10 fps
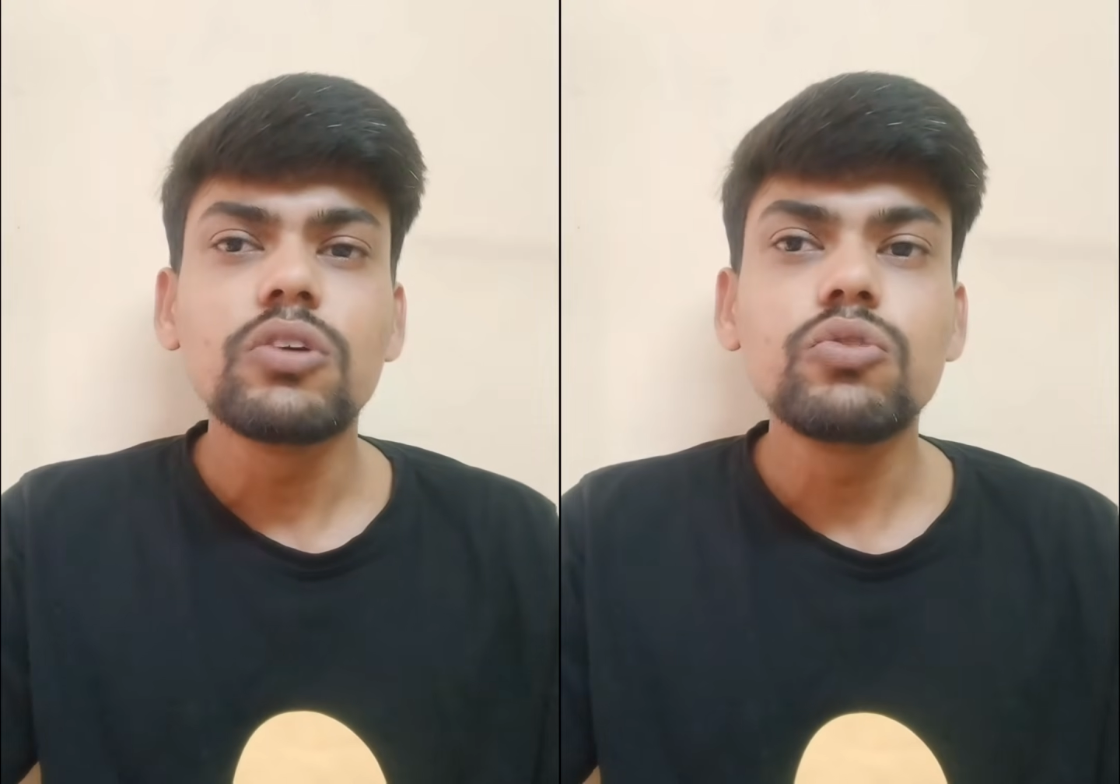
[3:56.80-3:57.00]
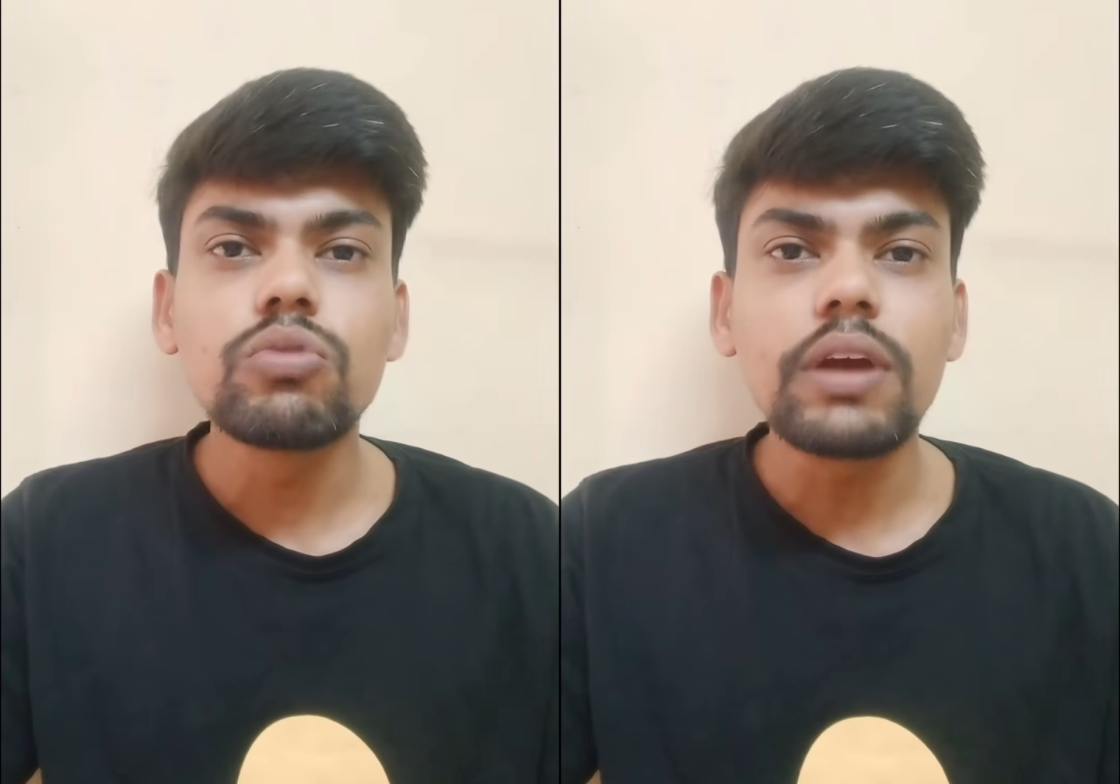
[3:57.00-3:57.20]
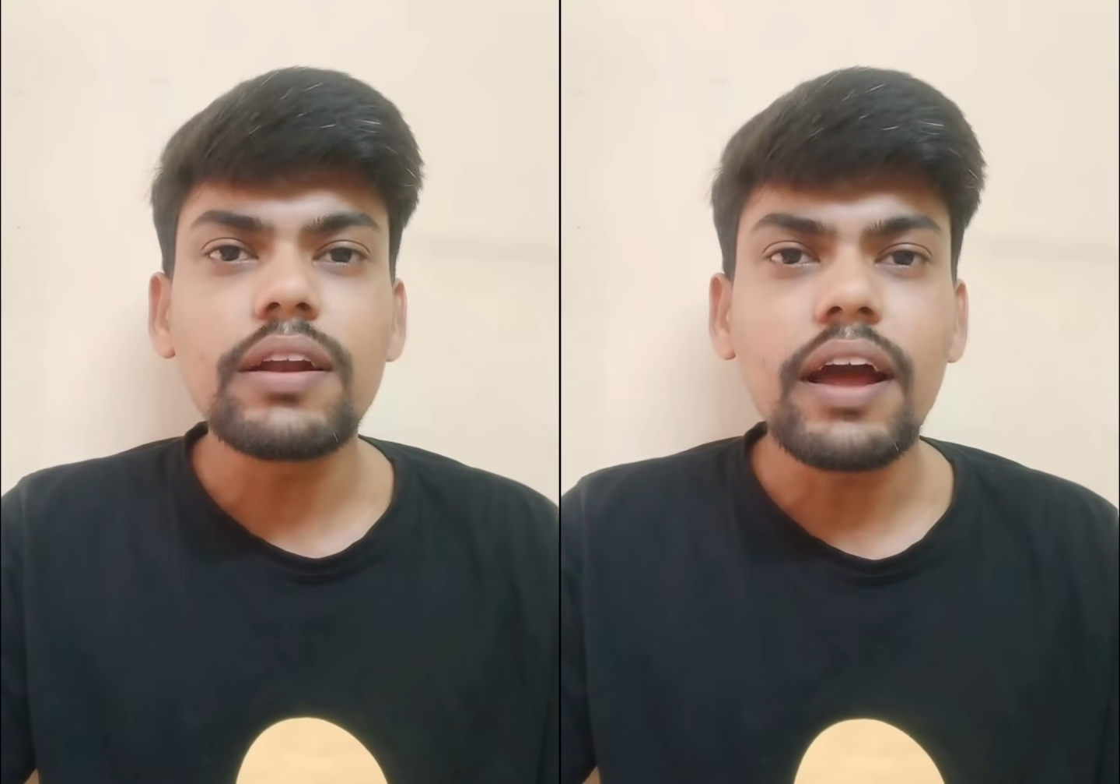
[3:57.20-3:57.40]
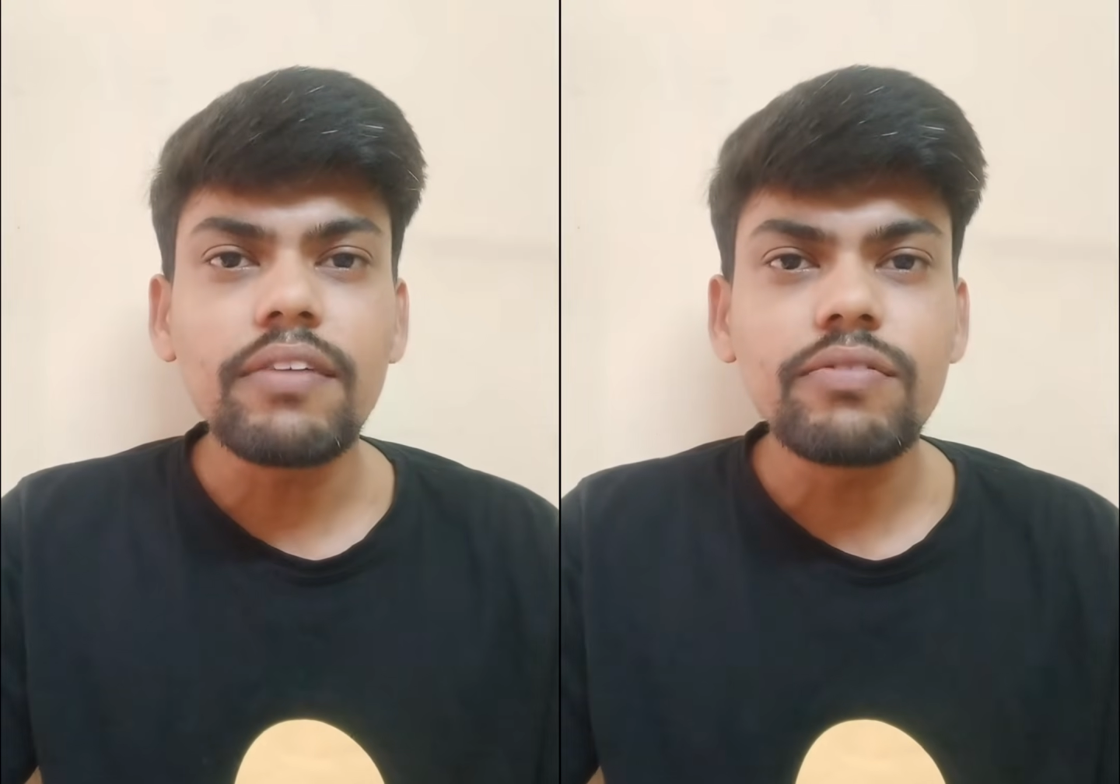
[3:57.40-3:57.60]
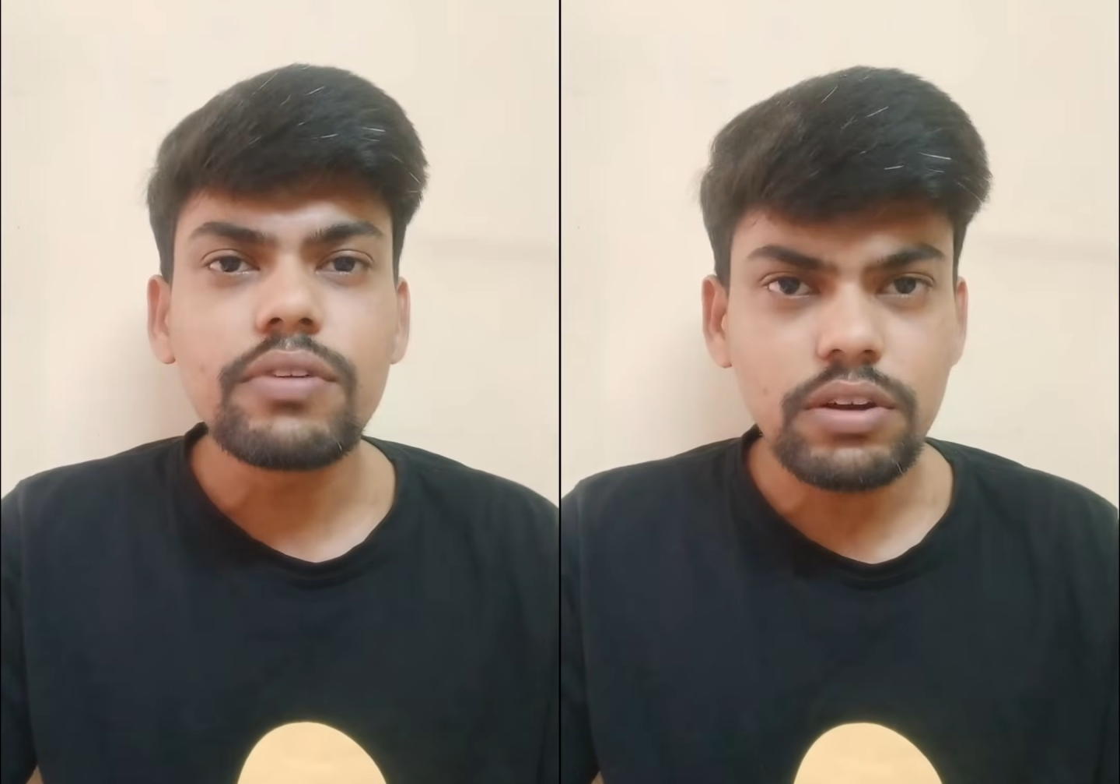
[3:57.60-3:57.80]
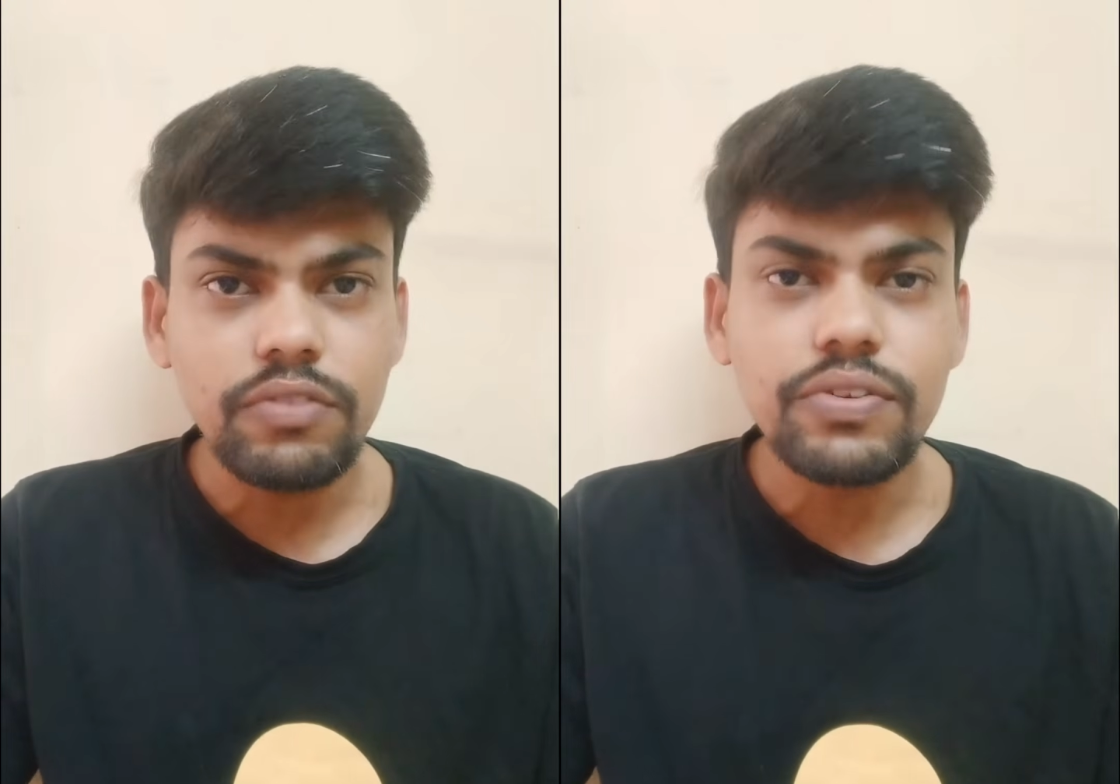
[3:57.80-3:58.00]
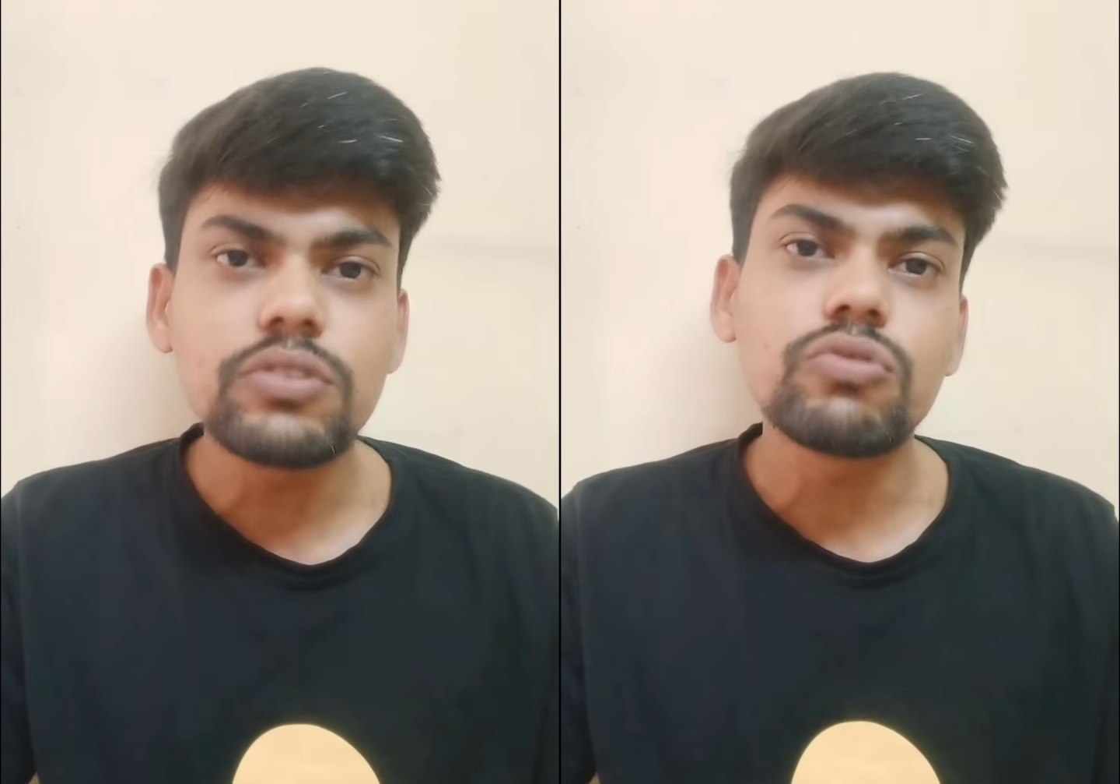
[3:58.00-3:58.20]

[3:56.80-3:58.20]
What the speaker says: you can have reference